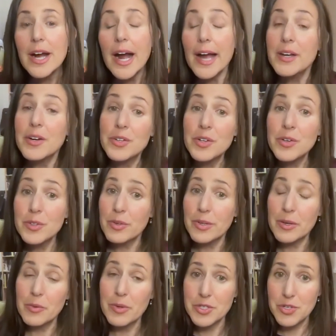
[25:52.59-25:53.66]
I don't know who
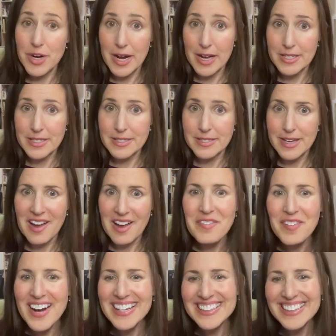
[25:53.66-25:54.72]
he would trust. I
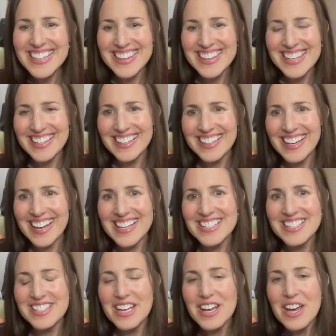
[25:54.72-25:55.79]
frankly think,
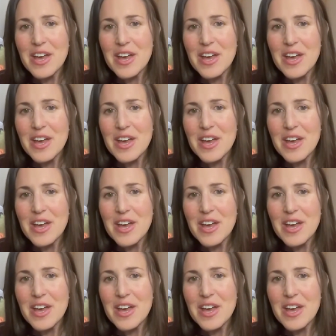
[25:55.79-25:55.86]
as